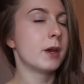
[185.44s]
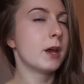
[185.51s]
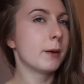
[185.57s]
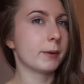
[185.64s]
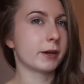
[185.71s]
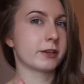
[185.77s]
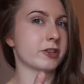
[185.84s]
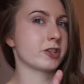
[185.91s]

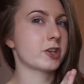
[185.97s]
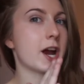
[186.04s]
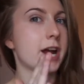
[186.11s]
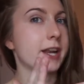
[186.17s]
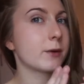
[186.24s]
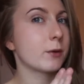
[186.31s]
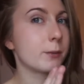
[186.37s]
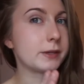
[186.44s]
because your
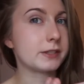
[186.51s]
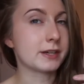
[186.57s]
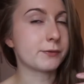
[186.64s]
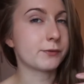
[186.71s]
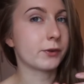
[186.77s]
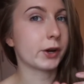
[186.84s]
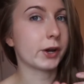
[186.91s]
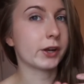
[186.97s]
training will be
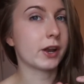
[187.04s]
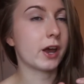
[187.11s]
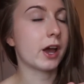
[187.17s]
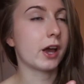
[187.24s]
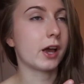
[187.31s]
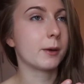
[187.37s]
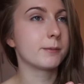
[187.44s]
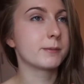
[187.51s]
different,
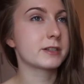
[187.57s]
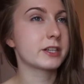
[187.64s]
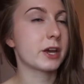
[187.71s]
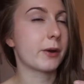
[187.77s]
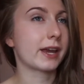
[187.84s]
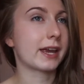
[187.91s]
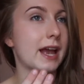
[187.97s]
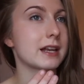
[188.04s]
so
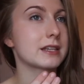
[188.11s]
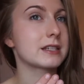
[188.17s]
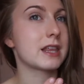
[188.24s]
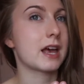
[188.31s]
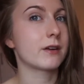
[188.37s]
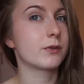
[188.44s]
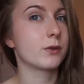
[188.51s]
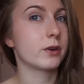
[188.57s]
I guess
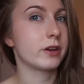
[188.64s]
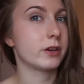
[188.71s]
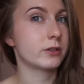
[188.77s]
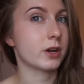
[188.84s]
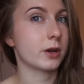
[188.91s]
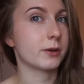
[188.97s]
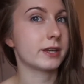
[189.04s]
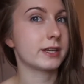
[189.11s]
therefore you
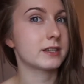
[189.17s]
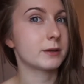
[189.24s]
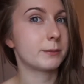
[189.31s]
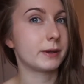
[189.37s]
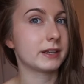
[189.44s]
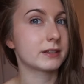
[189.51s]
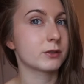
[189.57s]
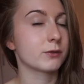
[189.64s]
don't need to
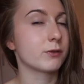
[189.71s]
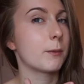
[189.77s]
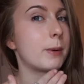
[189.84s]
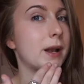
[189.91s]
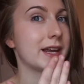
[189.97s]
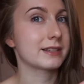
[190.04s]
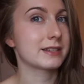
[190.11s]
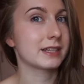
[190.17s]
be sort of
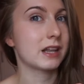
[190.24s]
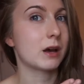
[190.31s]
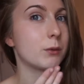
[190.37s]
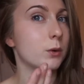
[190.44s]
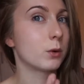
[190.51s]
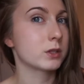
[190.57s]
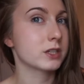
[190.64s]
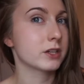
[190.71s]
replacing that
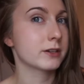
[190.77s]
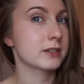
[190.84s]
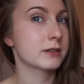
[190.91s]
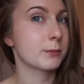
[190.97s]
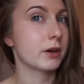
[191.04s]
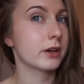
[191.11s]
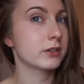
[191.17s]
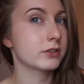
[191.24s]
water as
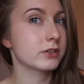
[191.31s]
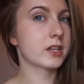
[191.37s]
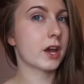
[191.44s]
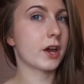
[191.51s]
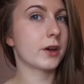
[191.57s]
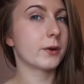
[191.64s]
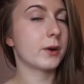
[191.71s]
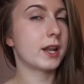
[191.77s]
much.
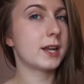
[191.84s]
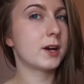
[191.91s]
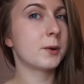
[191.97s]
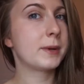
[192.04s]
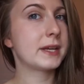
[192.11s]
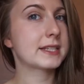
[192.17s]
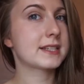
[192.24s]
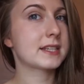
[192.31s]
So a little
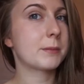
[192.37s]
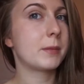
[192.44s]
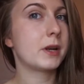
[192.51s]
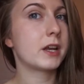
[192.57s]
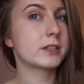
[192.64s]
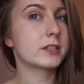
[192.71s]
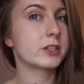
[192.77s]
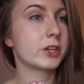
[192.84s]
bit
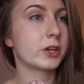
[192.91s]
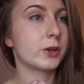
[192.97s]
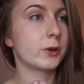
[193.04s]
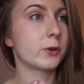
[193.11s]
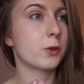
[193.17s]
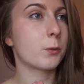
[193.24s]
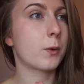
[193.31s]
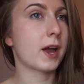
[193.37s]
similar
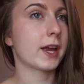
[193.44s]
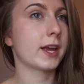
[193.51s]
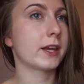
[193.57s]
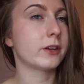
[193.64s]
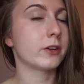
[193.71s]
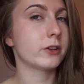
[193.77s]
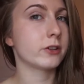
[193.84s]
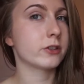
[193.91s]
to the way
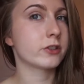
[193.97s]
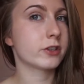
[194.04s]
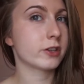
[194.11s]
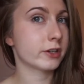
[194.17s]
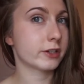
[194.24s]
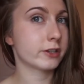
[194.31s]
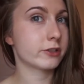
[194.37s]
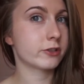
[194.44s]
you
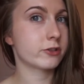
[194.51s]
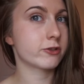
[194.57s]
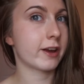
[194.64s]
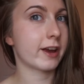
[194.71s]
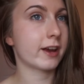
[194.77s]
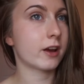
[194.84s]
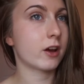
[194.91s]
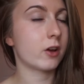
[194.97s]
should
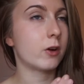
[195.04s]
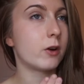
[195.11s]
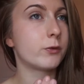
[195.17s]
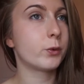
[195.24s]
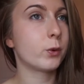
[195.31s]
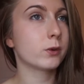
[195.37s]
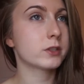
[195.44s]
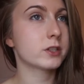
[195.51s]
drink a lot of
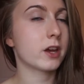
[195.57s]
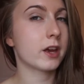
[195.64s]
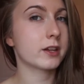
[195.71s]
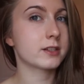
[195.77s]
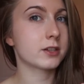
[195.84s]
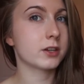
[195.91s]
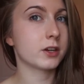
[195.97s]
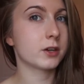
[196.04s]
water
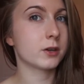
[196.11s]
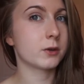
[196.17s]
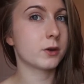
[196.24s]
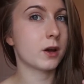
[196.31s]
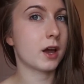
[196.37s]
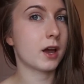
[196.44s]
to